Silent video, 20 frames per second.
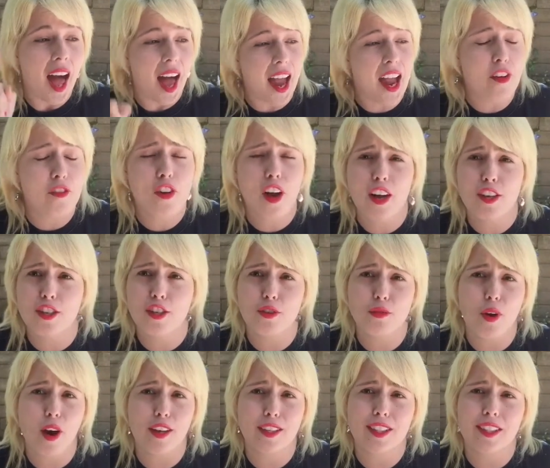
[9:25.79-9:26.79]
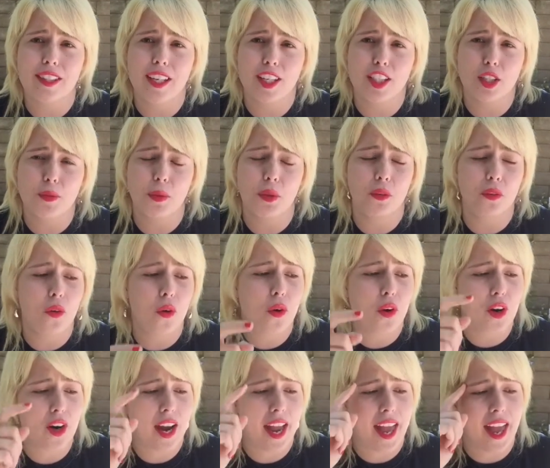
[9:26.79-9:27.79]
I have gone to the wrong stage
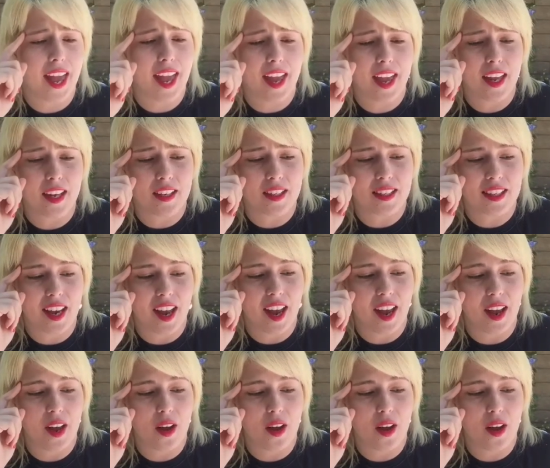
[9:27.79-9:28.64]
before and